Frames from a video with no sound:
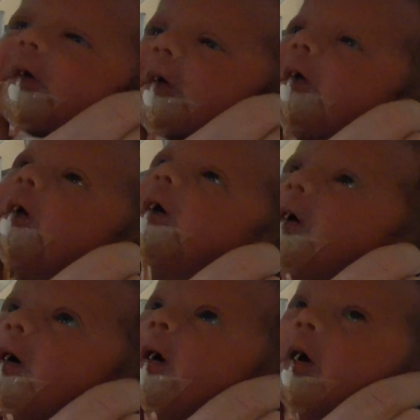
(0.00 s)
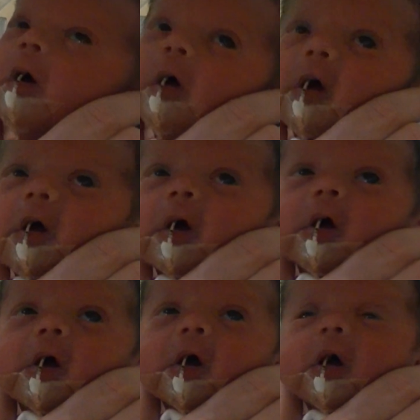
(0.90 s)
Look at what I wrote,
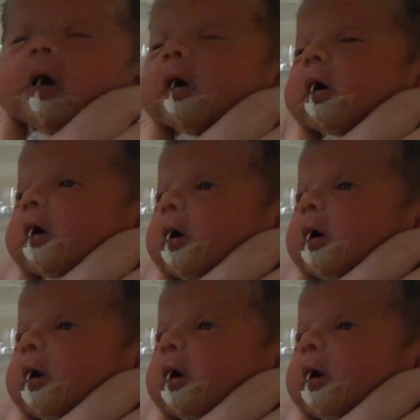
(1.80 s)
Mom. I love you.